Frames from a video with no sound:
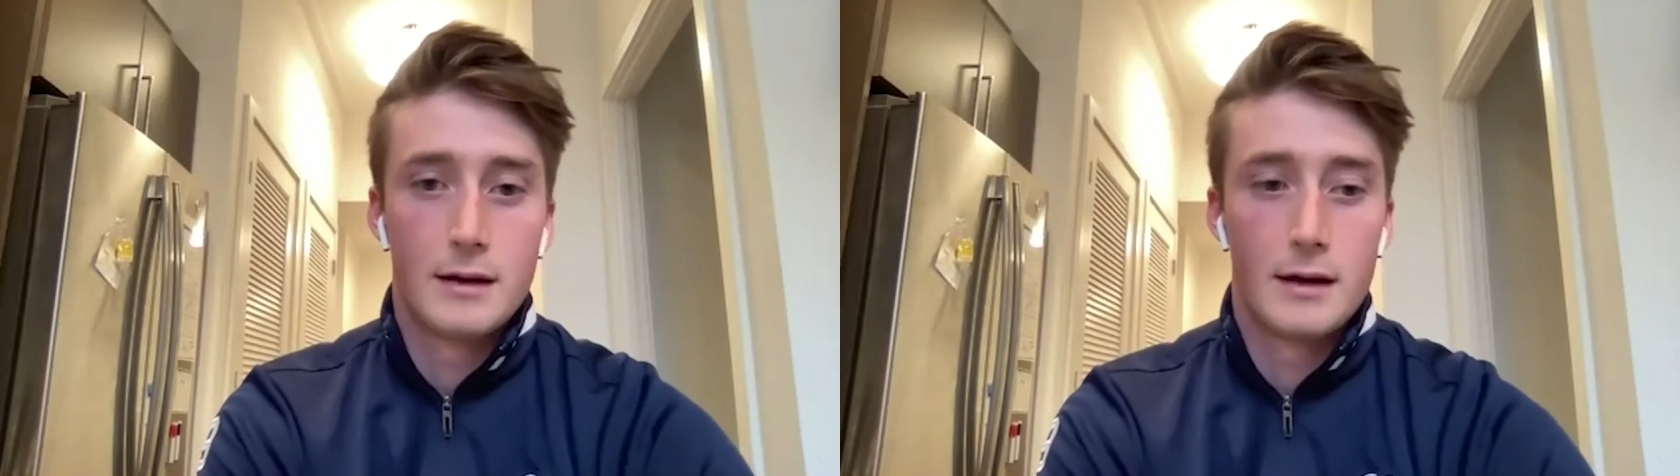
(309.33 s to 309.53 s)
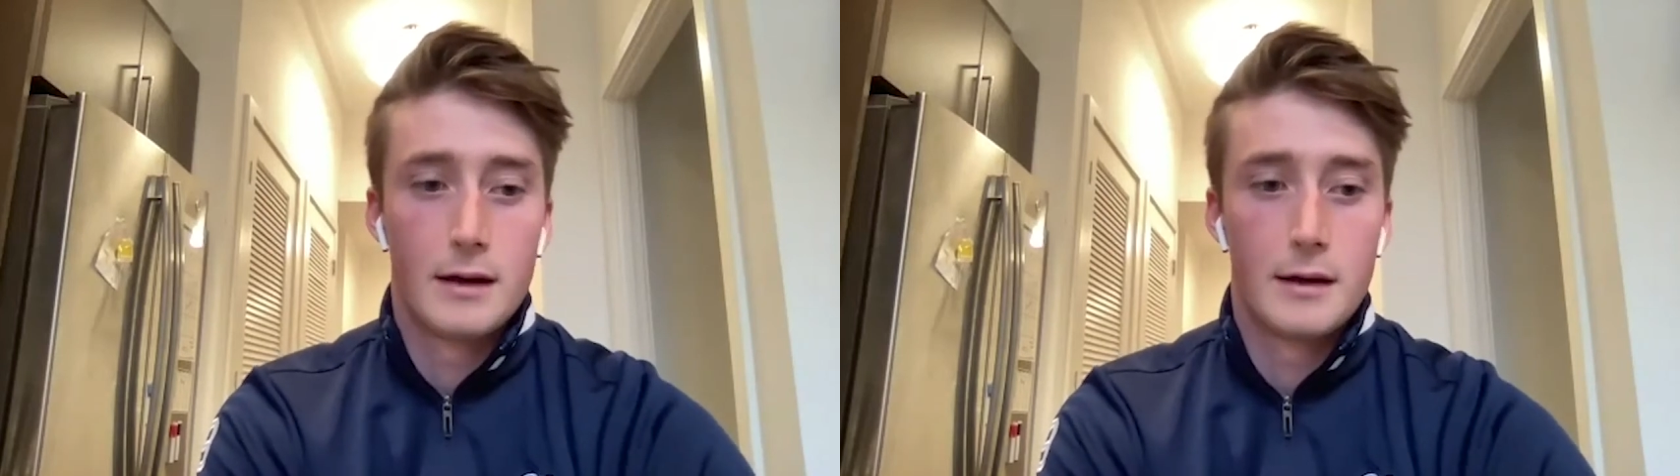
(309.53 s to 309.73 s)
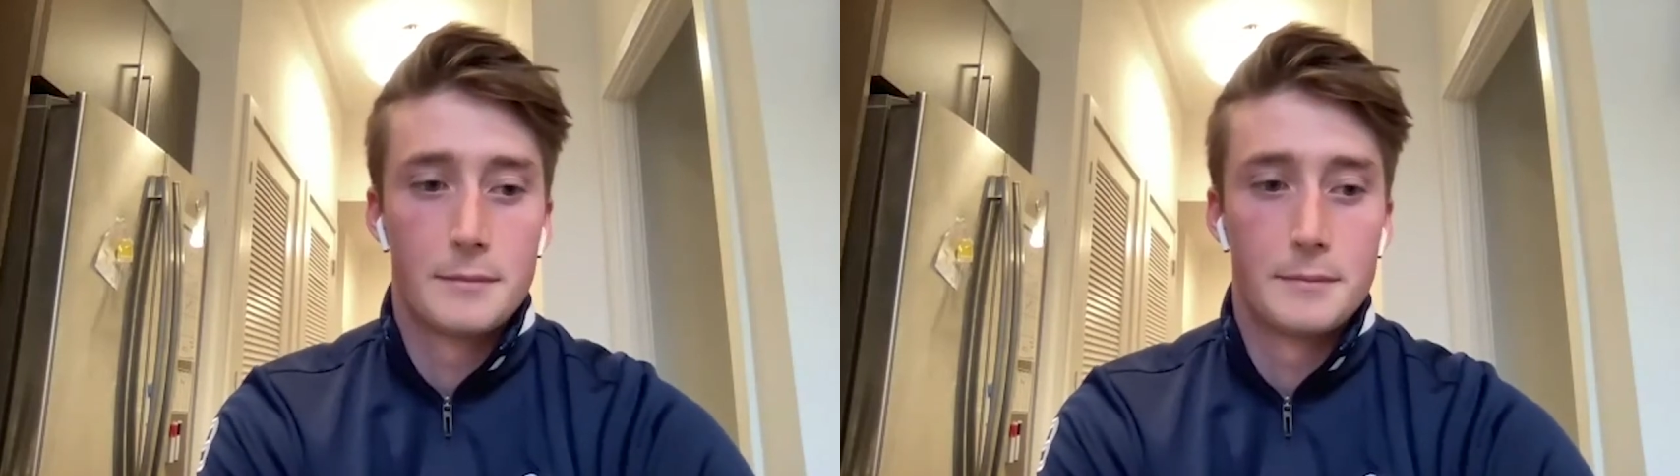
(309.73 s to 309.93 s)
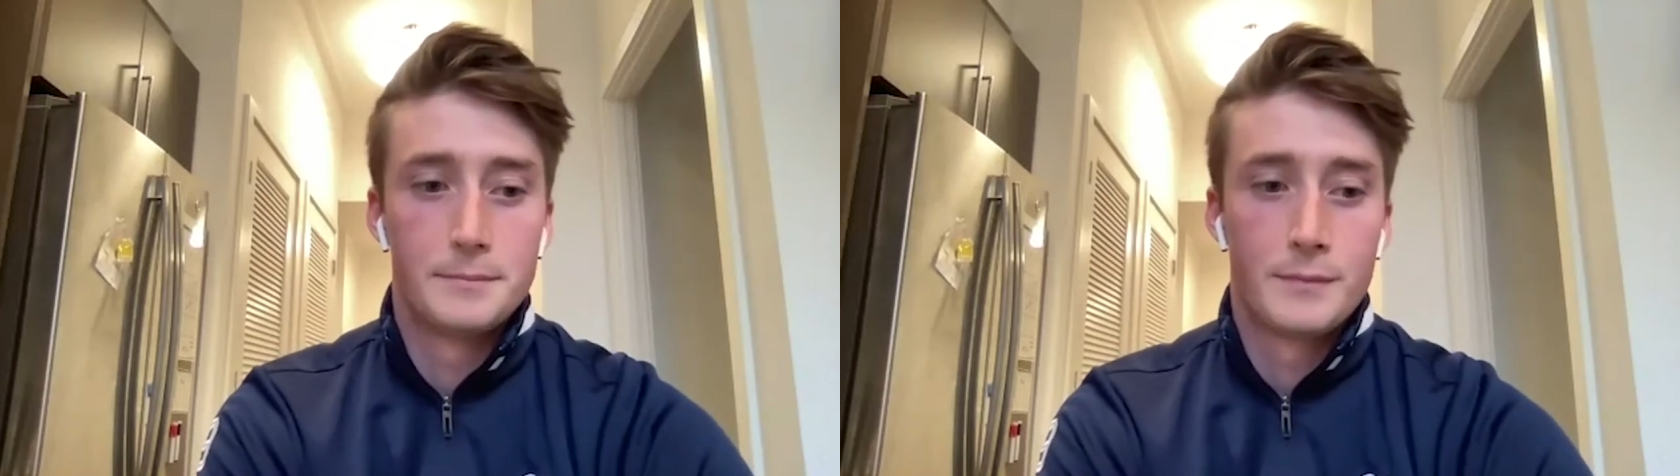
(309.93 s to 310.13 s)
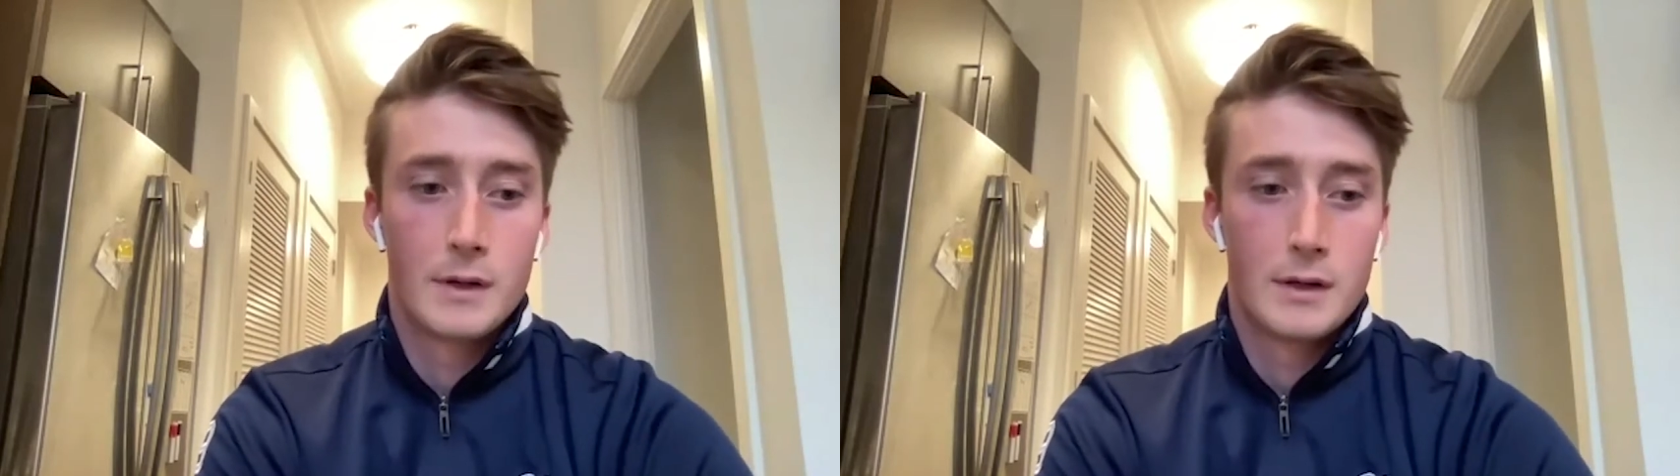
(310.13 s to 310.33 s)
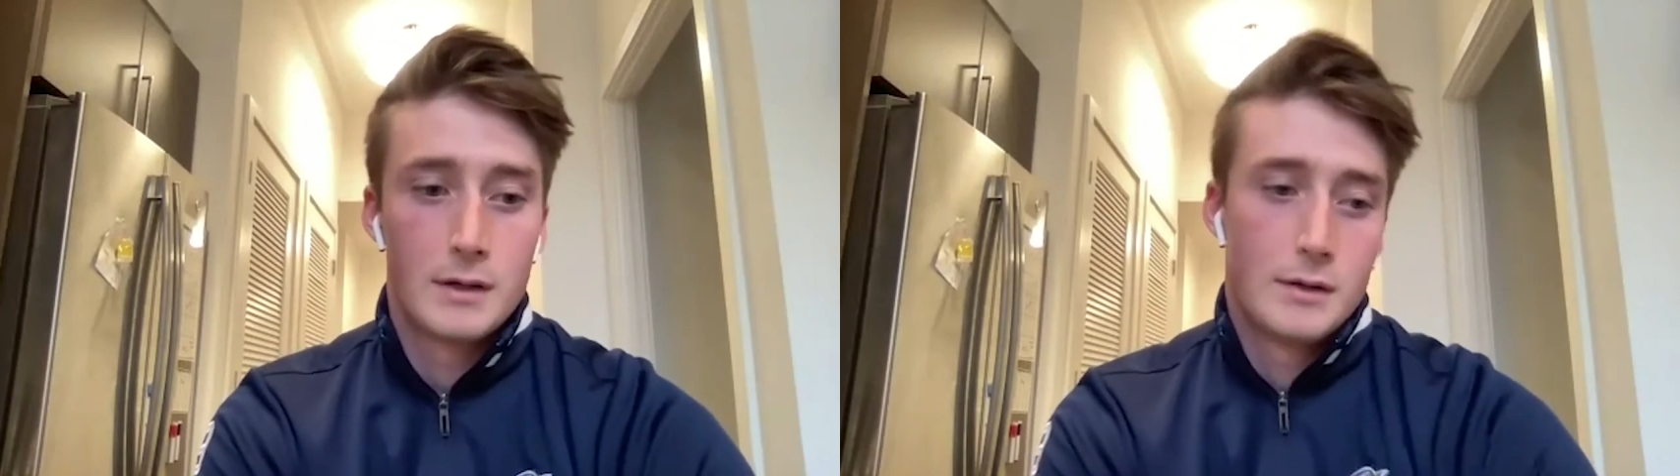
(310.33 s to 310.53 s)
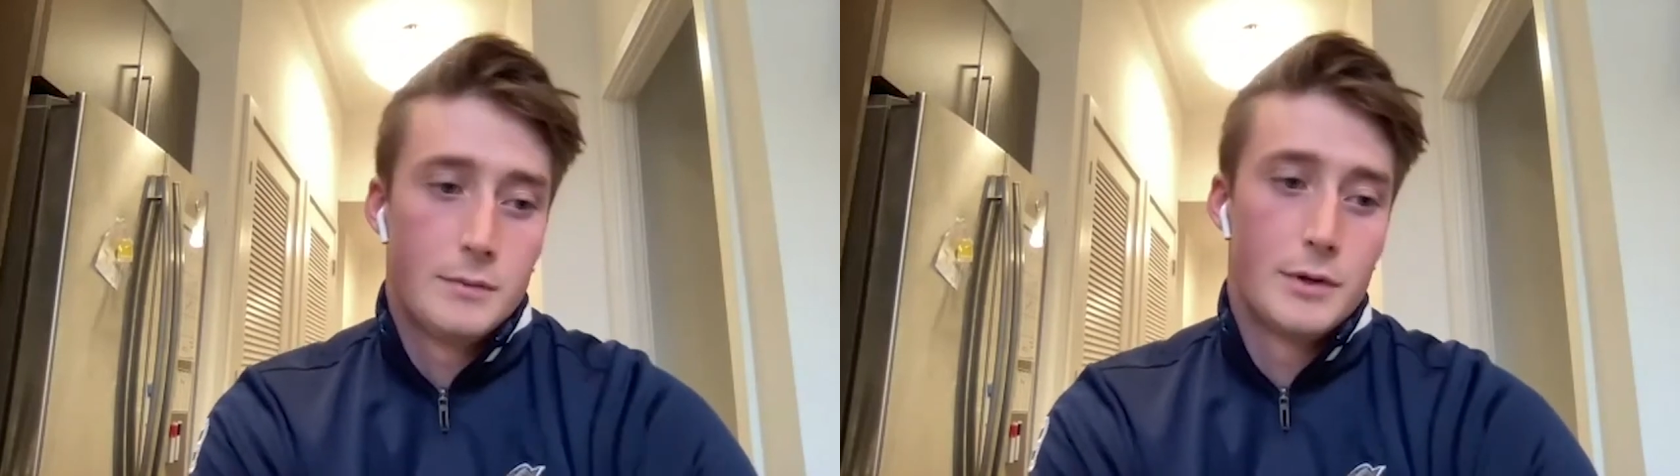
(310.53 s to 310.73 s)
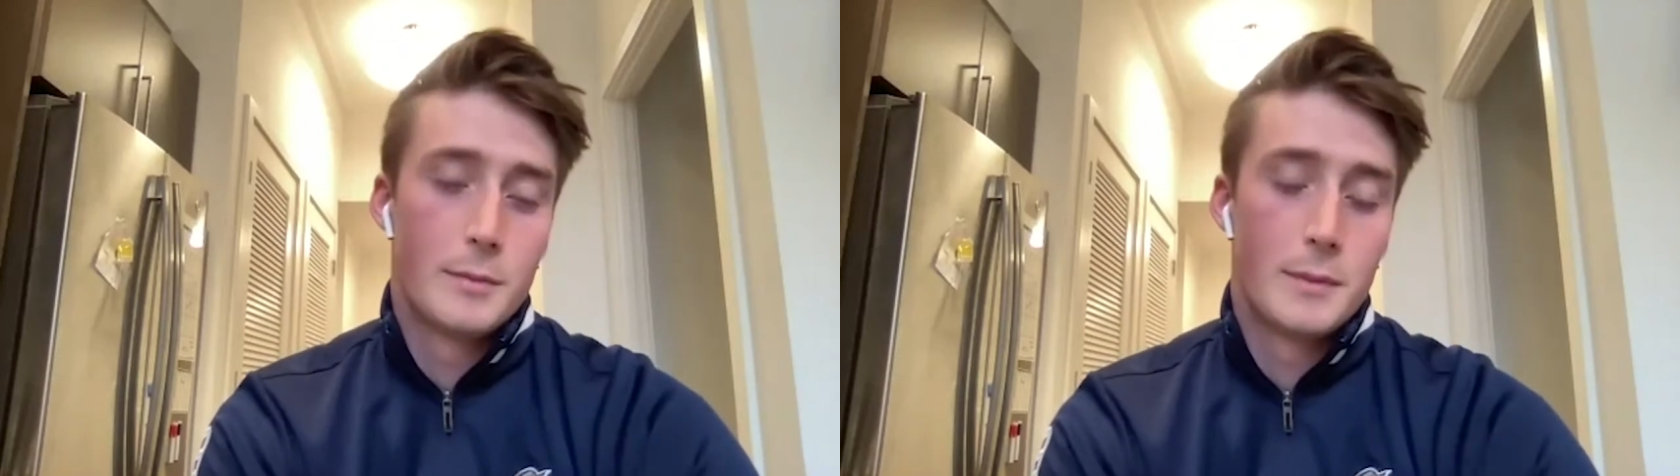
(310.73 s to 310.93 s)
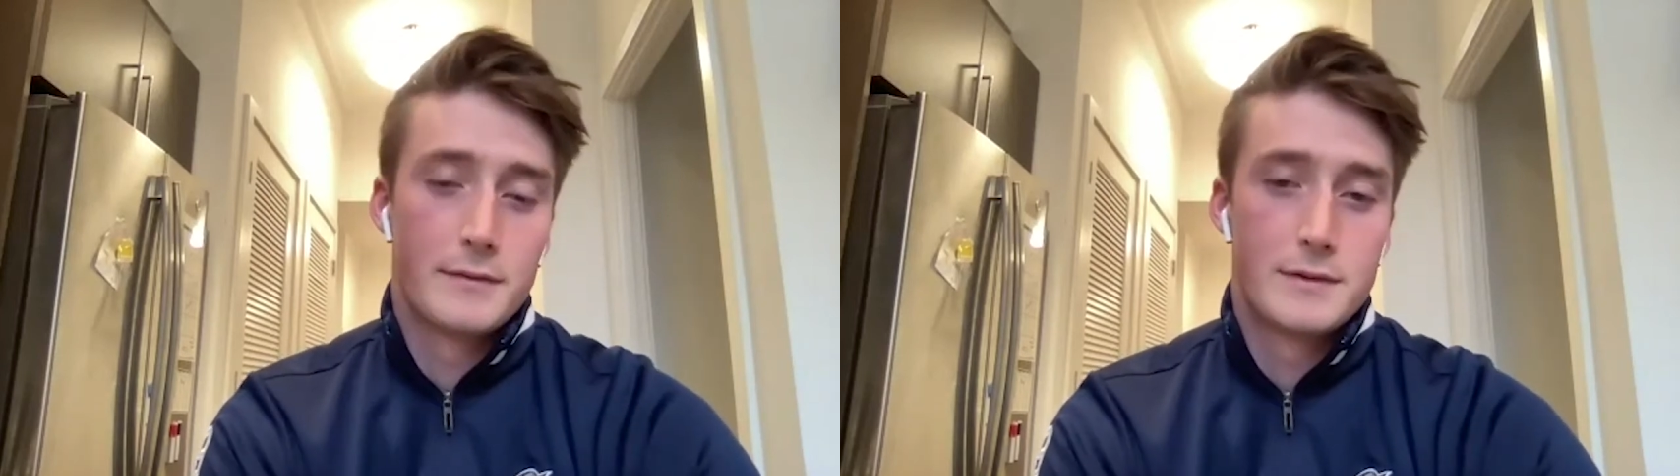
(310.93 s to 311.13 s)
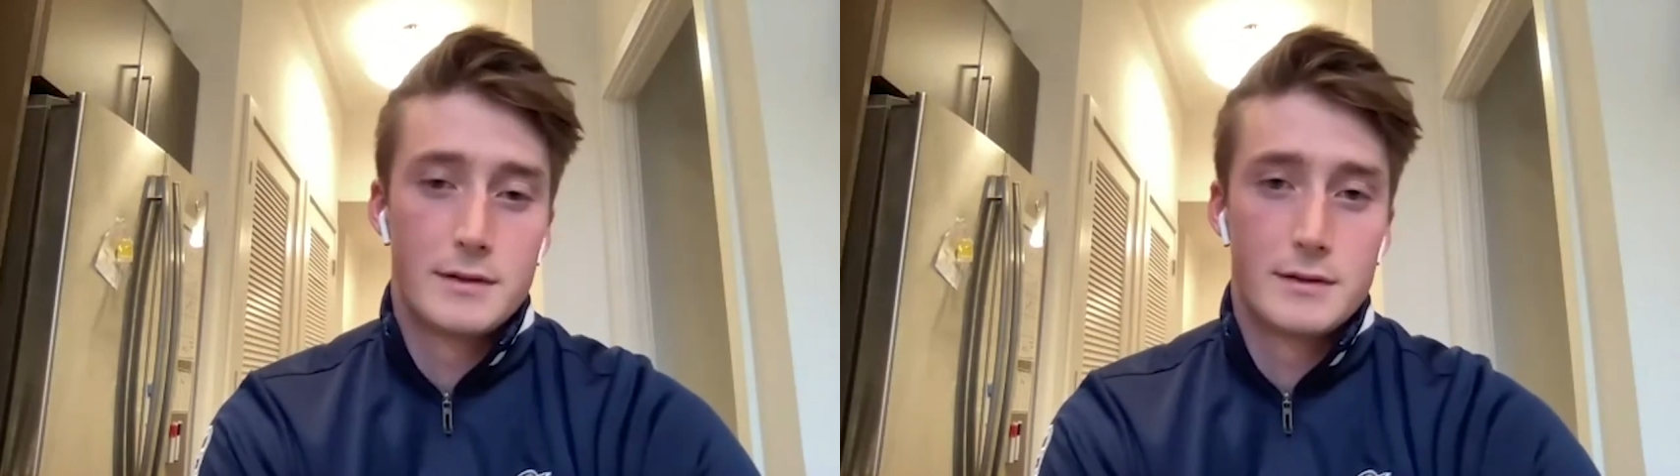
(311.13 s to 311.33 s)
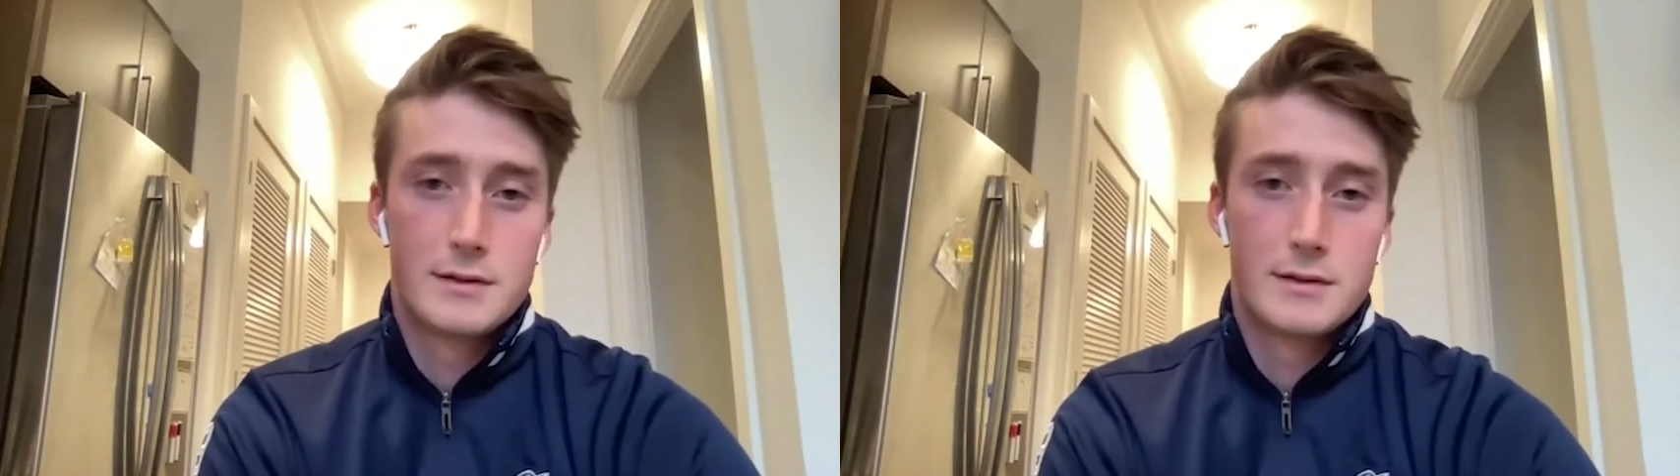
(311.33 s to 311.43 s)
Um, we normally have two,